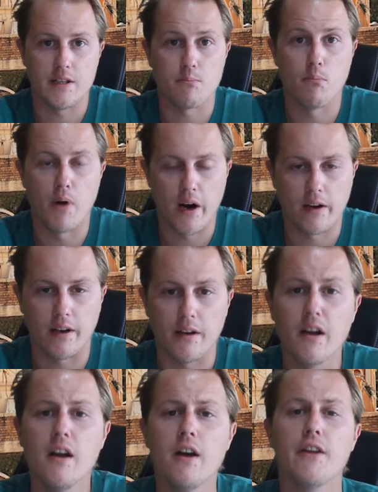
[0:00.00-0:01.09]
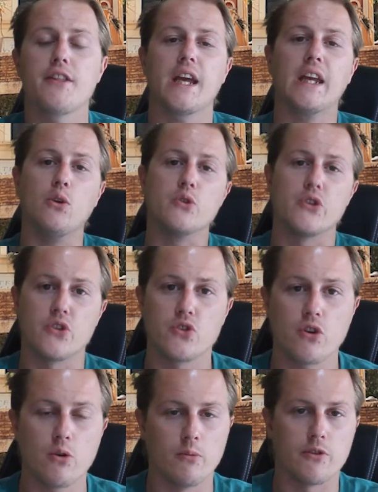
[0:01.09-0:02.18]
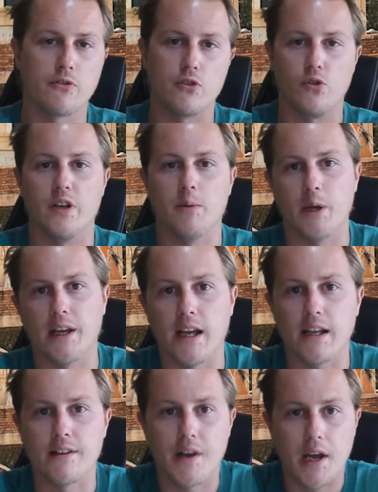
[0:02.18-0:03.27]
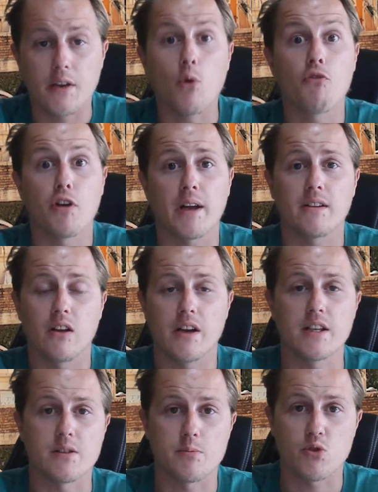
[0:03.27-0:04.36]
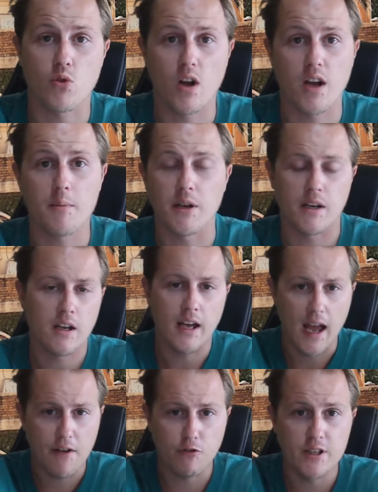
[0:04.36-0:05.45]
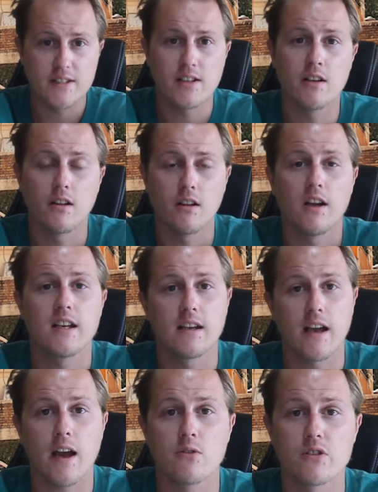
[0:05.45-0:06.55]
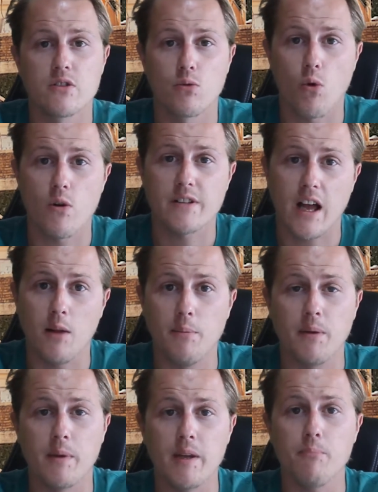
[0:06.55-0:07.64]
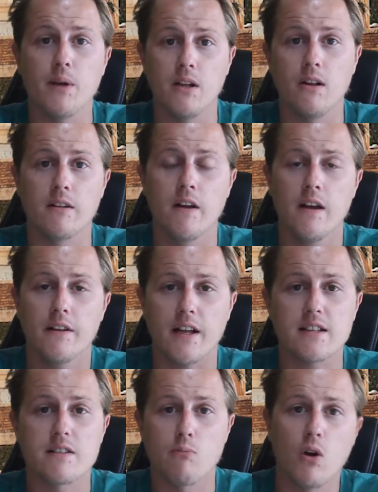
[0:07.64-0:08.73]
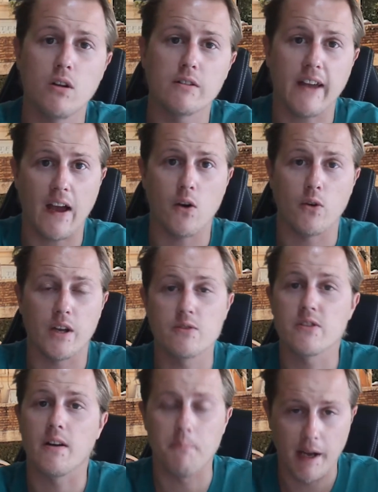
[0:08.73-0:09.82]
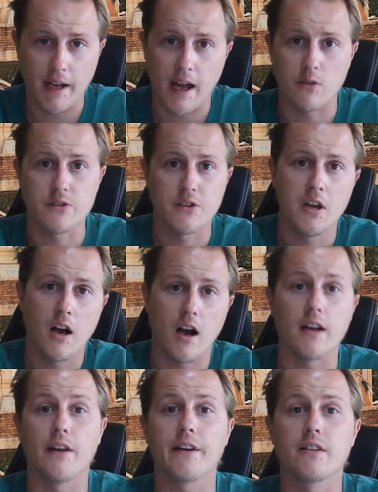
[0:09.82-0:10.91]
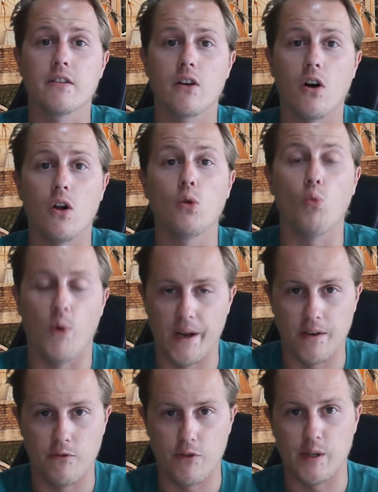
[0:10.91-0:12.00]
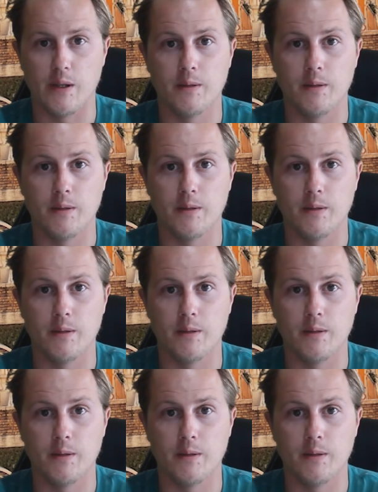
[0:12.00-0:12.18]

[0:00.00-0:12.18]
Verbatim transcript: market. Thank you so much for joining me again today. Don't forget to like and subscribe, and every single like counts towards helping me build that small town outside my house I like to call Wineville.